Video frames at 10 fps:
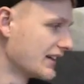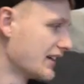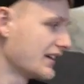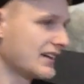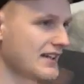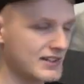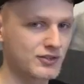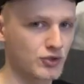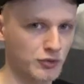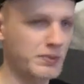He's
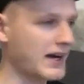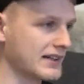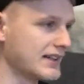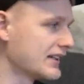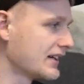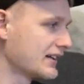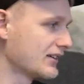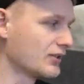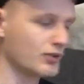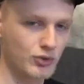just pack leader,
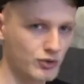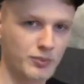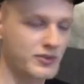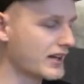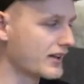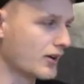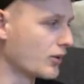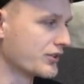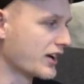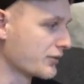100%, always
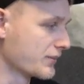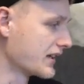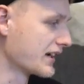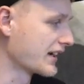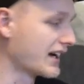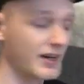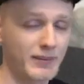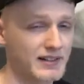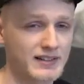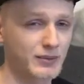has been, and I can't
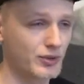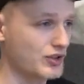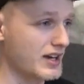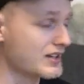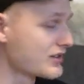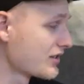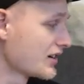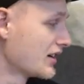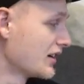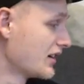imagine it will change.
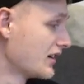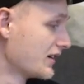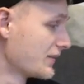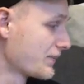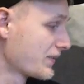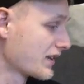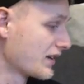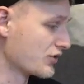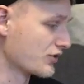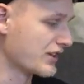It's
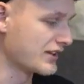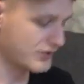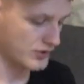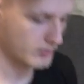just these two